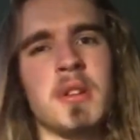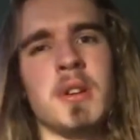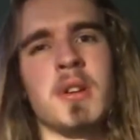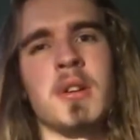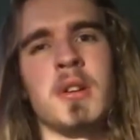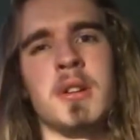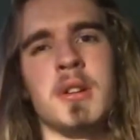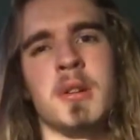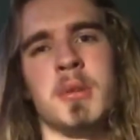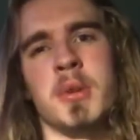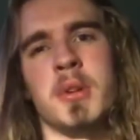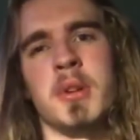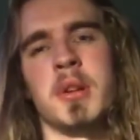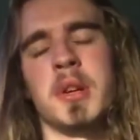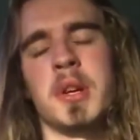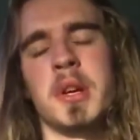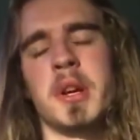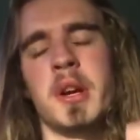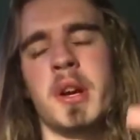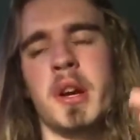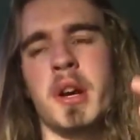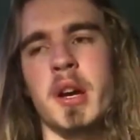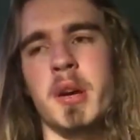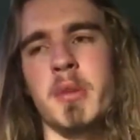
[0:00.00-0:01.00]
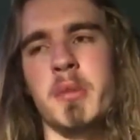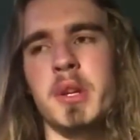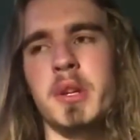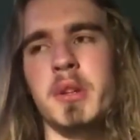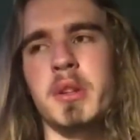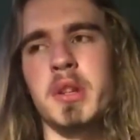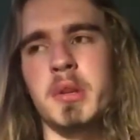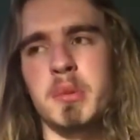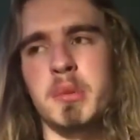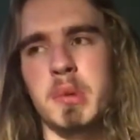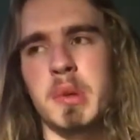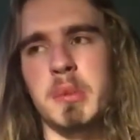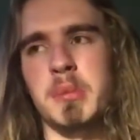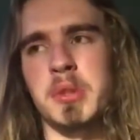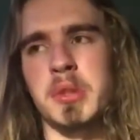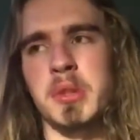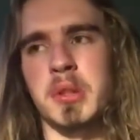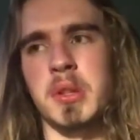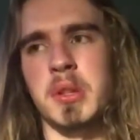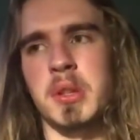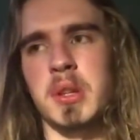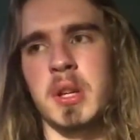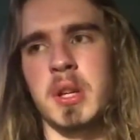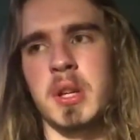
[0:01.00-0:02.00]
the earlier one i went on their
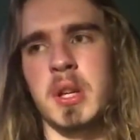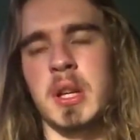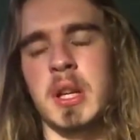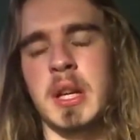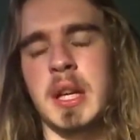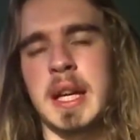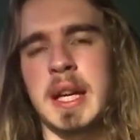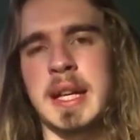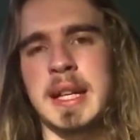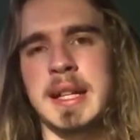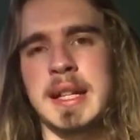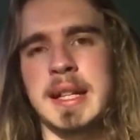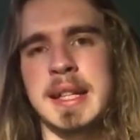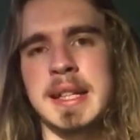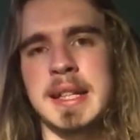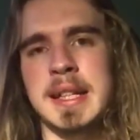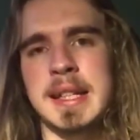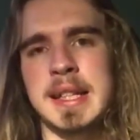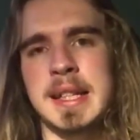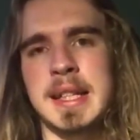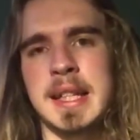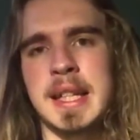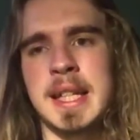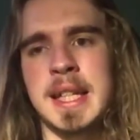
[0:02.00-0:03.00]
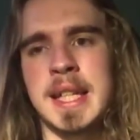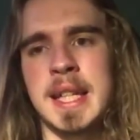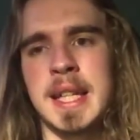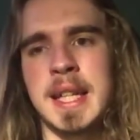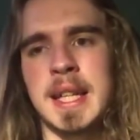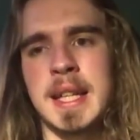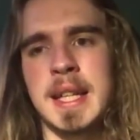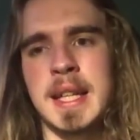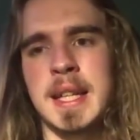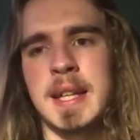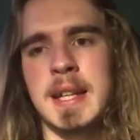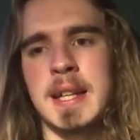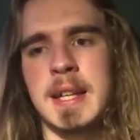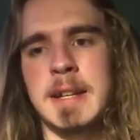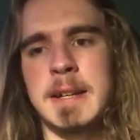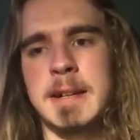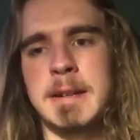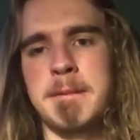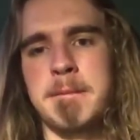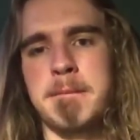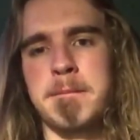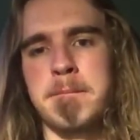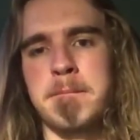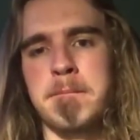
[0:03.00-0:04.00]
website and it said
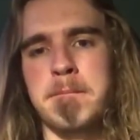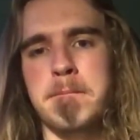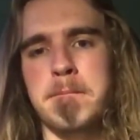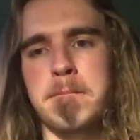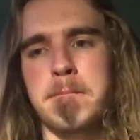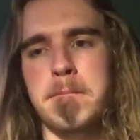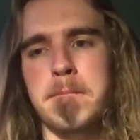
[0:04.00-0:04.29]
um,